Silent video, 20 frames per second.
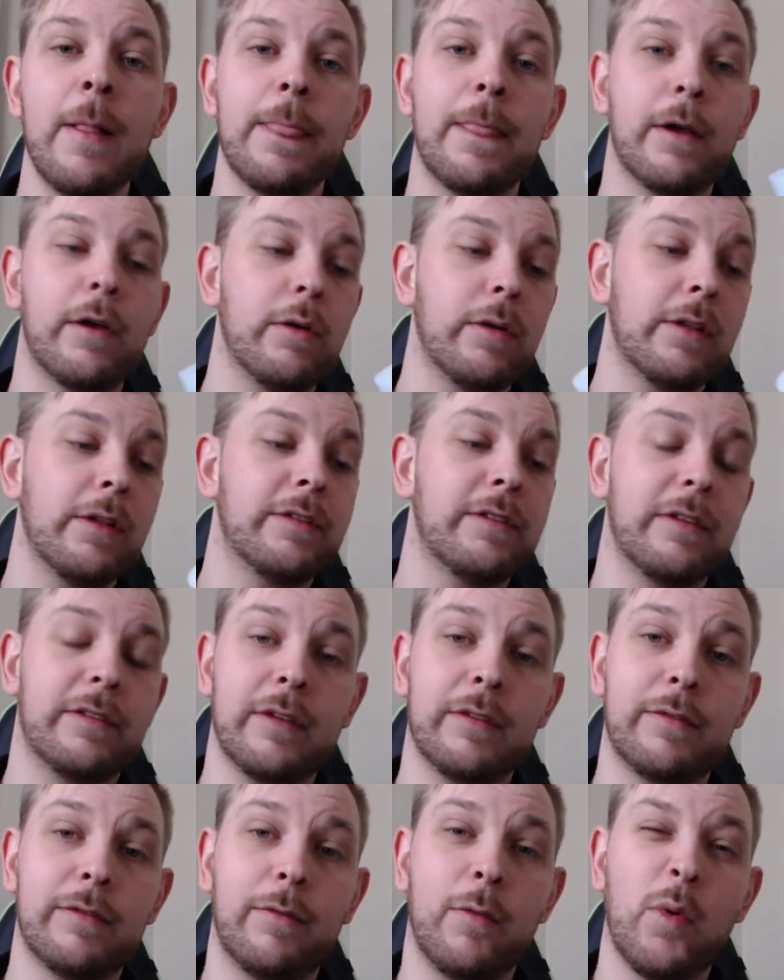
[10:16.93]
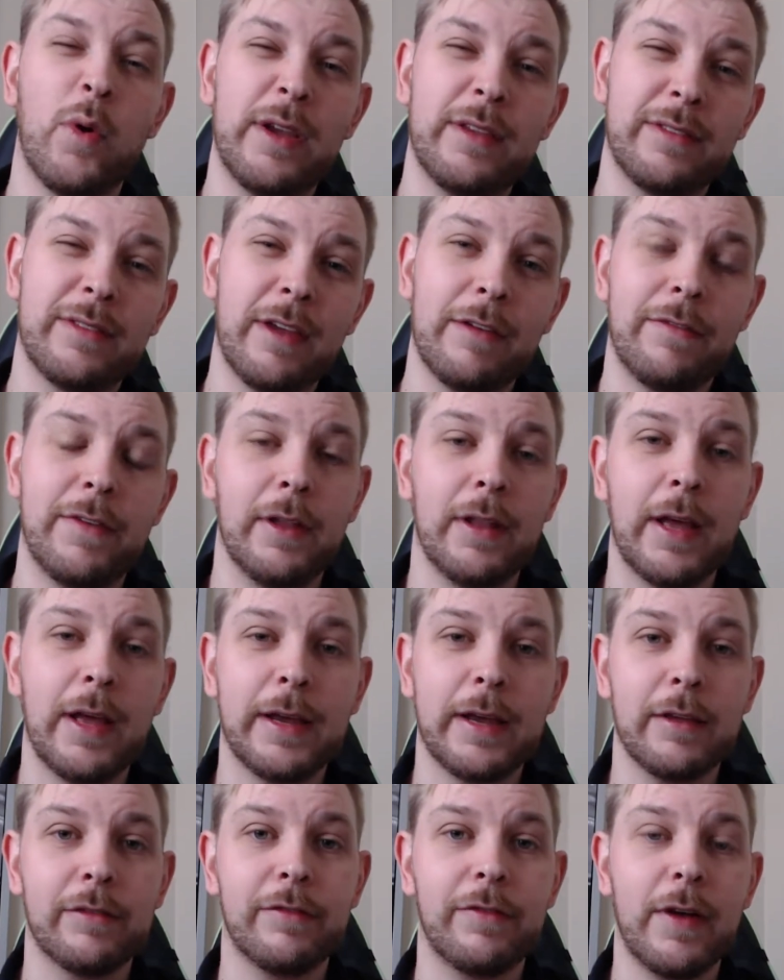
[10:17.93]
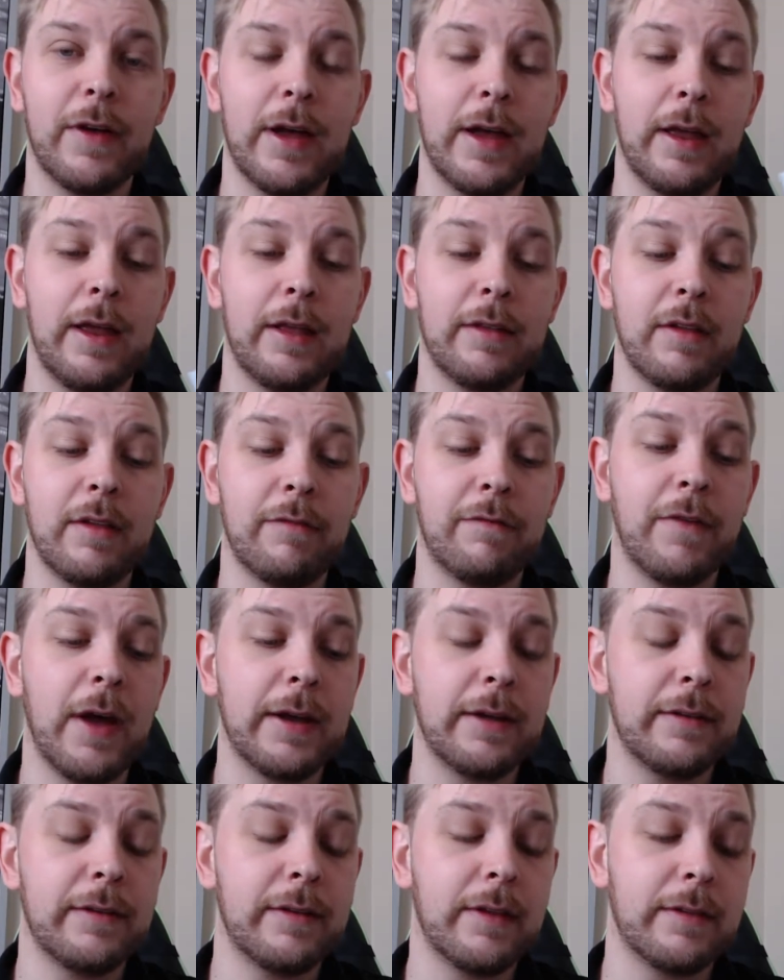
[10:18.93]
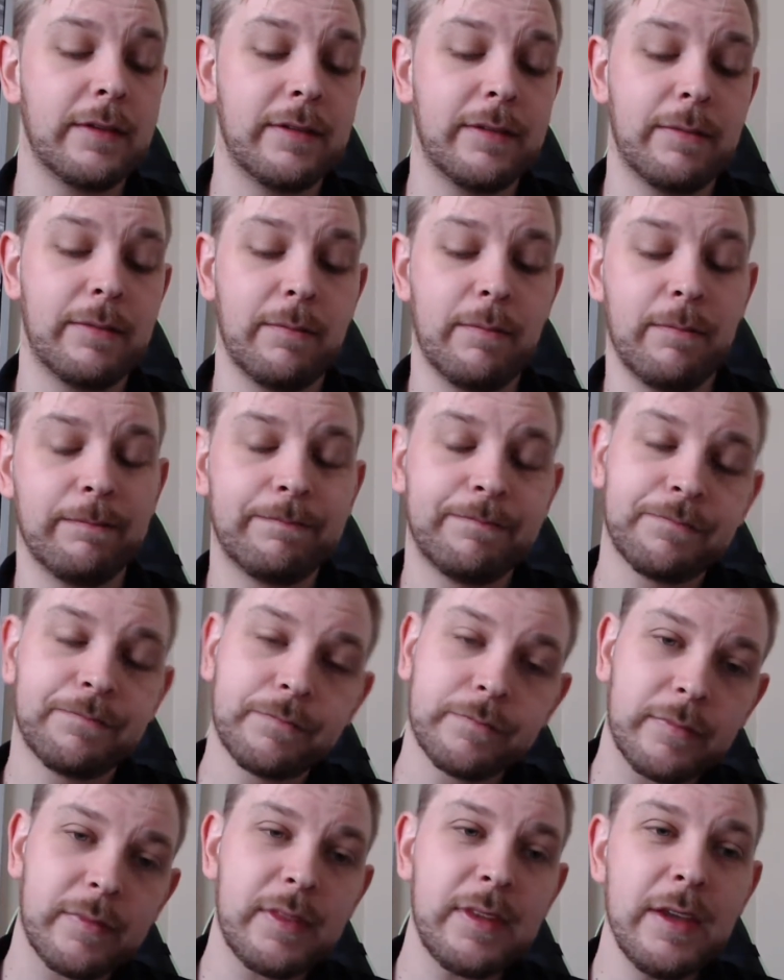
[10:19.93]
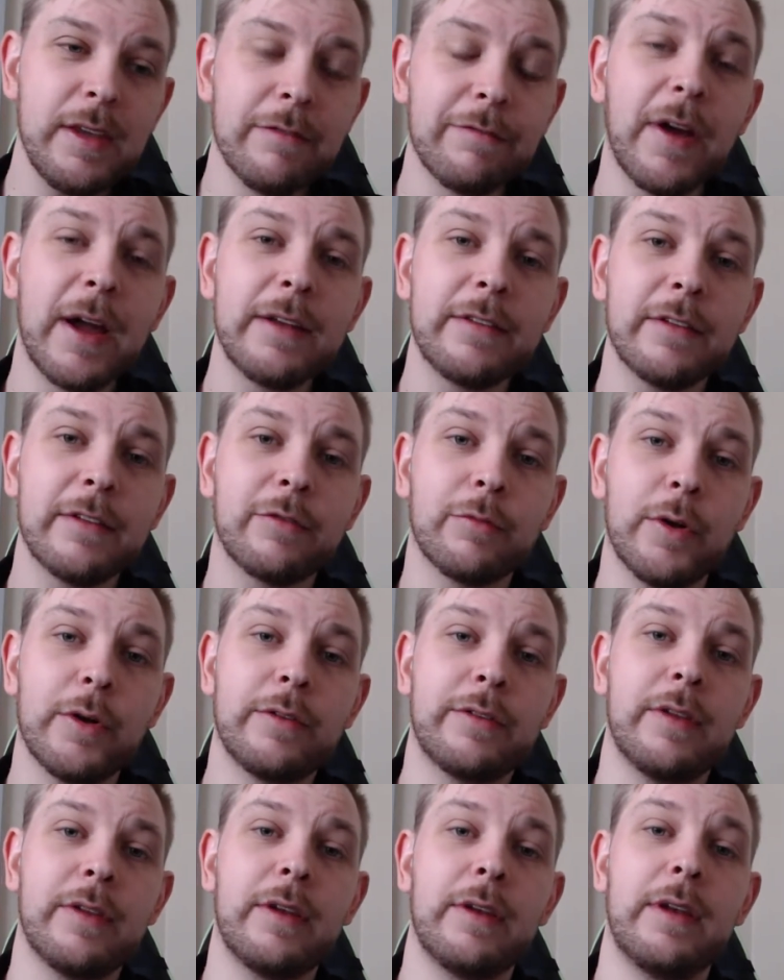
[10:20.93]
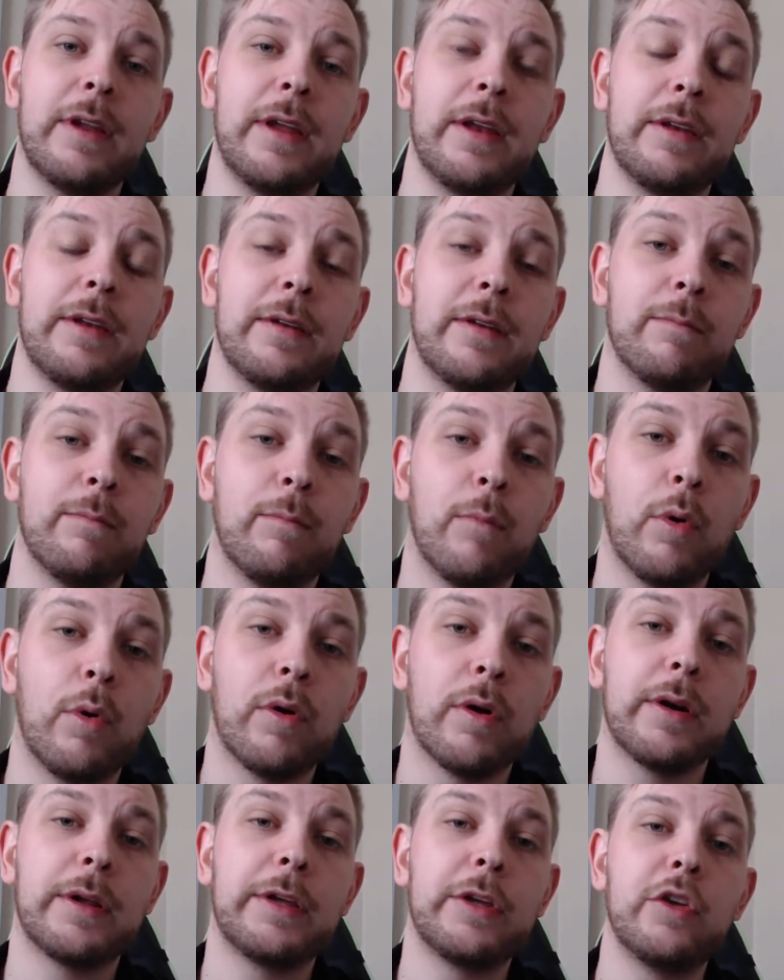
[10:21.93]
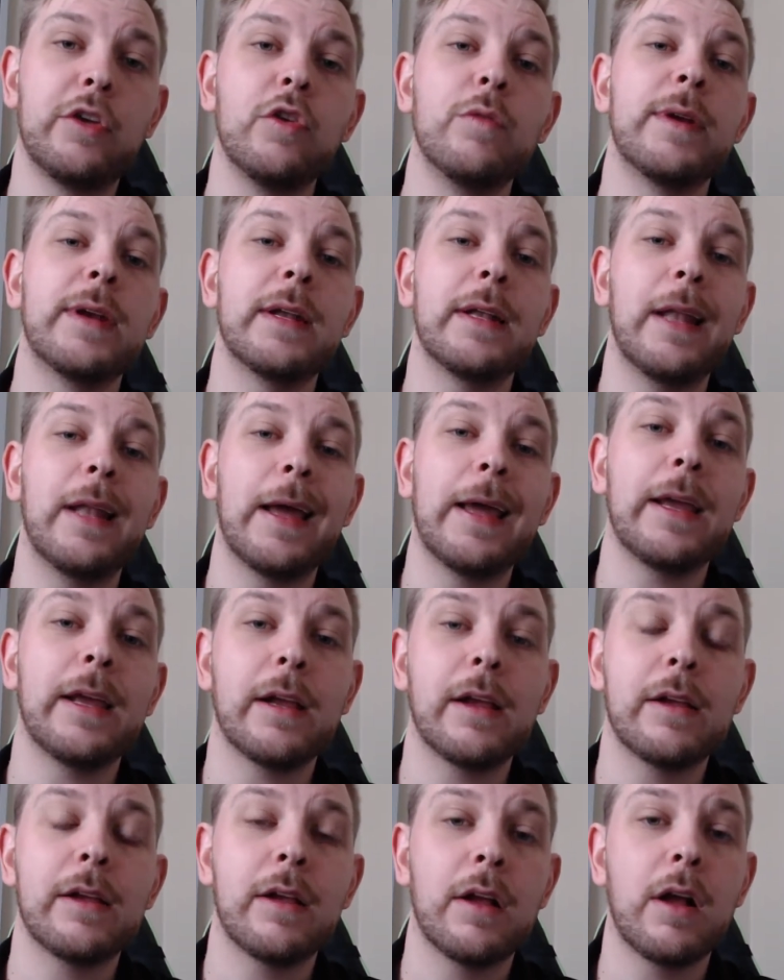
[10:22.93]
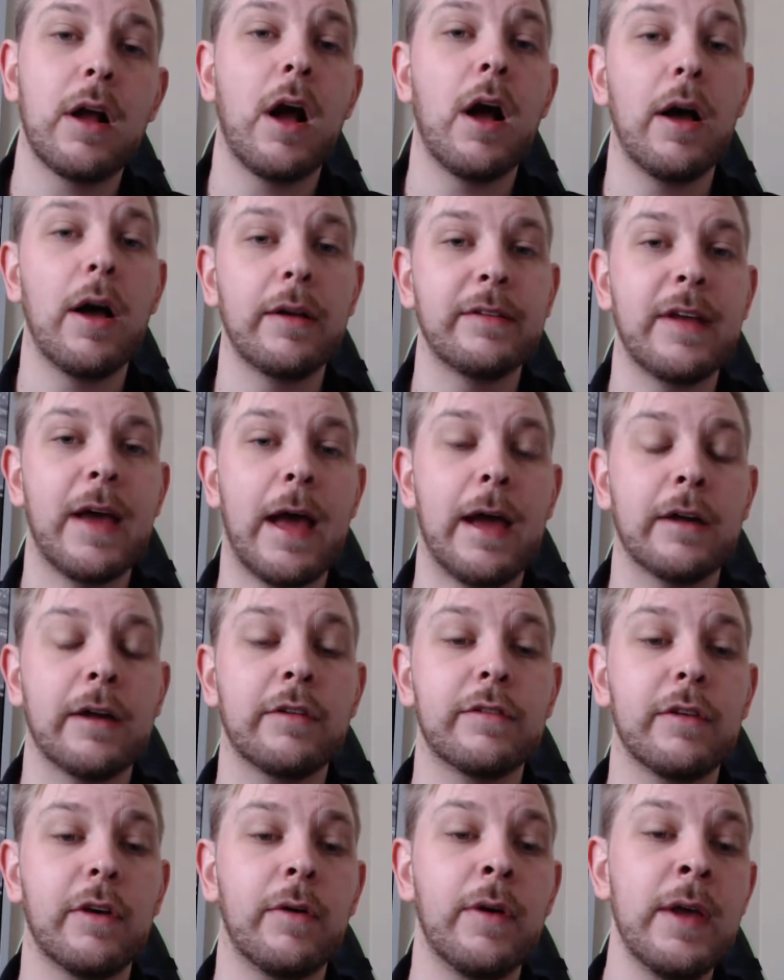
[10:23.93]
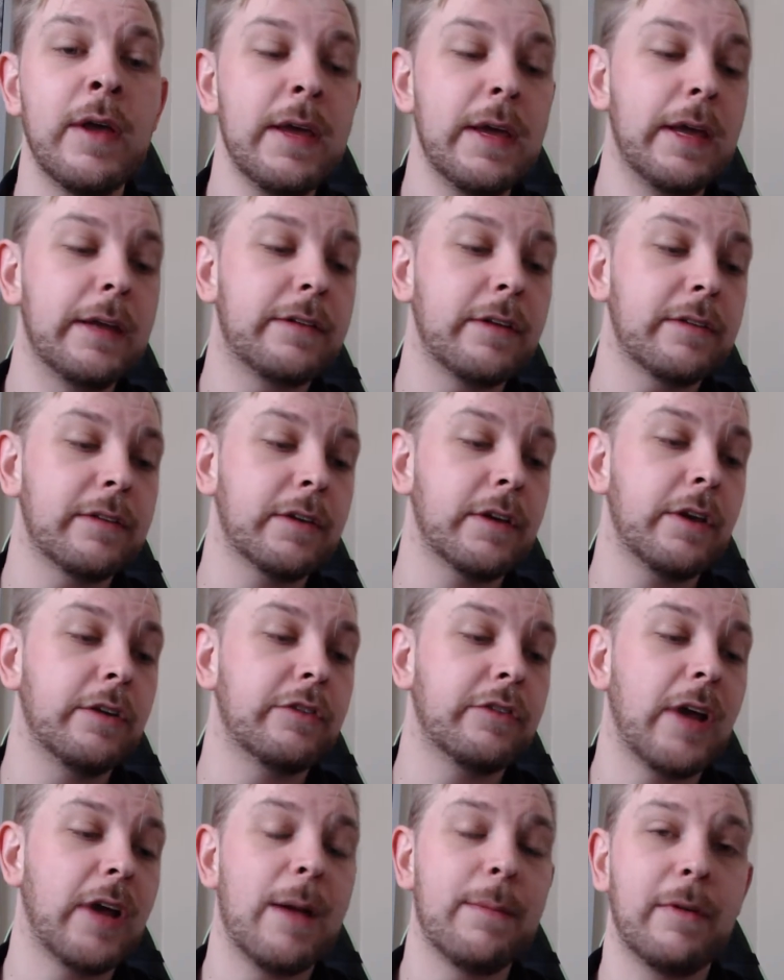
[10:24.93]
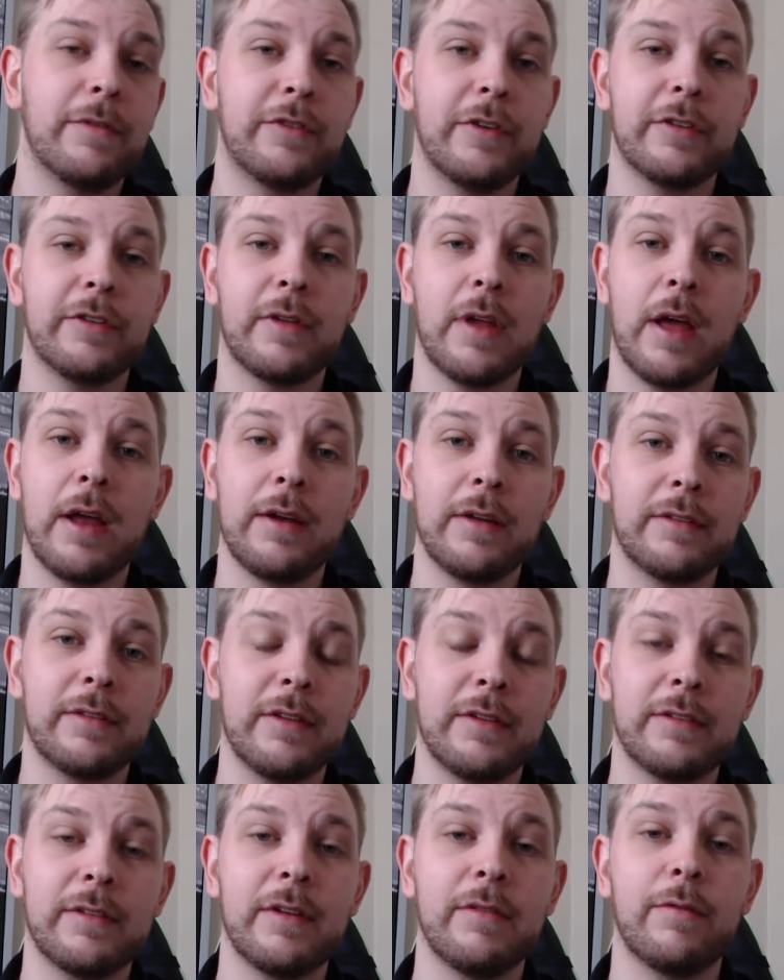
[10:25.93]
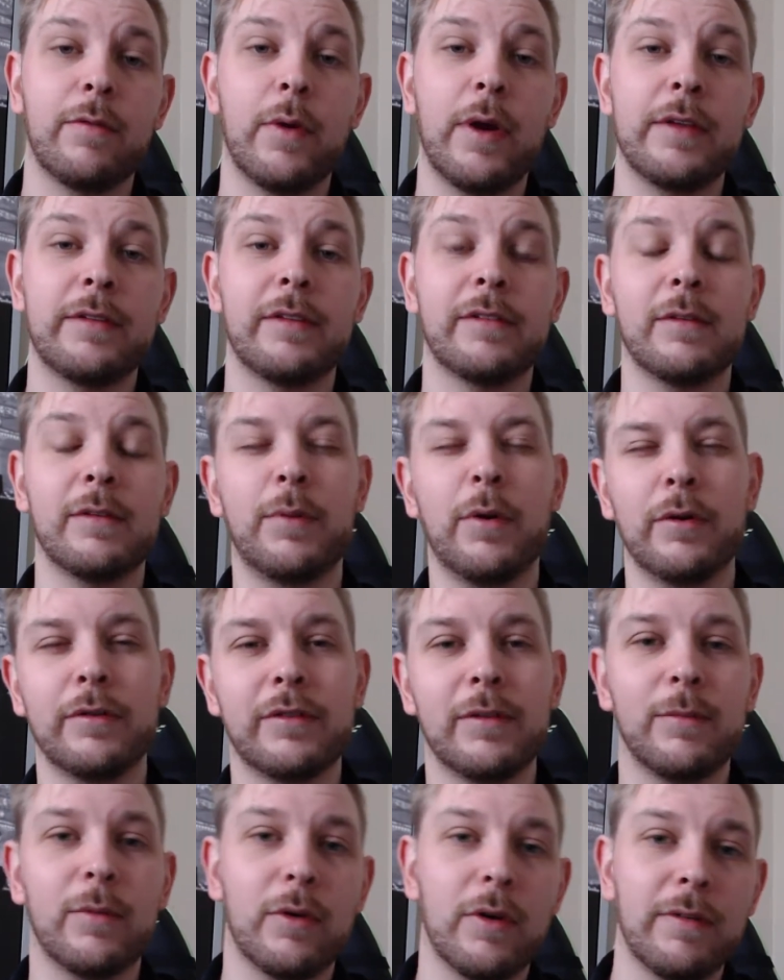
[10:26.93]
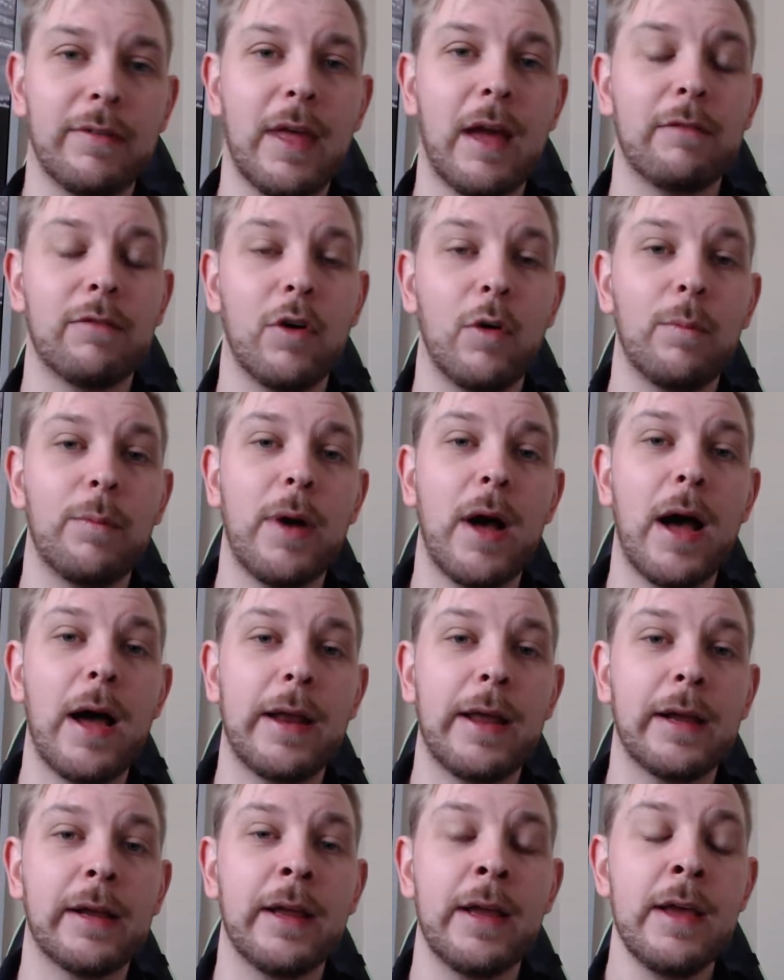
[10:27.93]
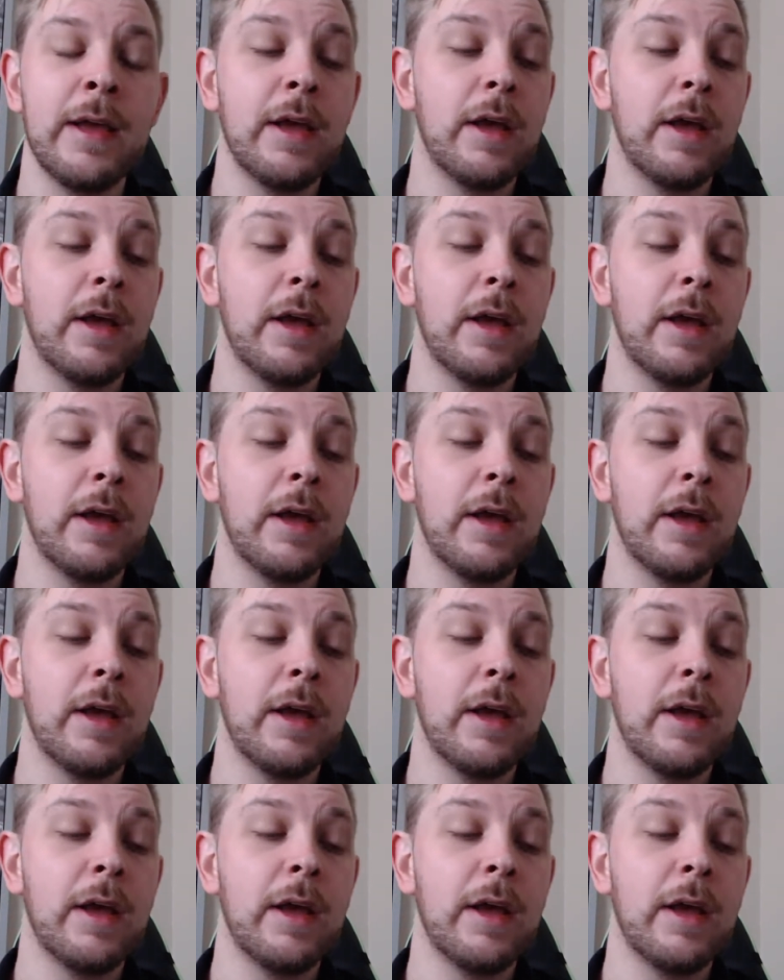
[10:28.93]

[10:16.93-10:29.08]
The Google Assistant's voice, I feel like, is fine. It finds its roots in more human-like contact. So it does a good job of just an assistant voice as opposed to more of that robotic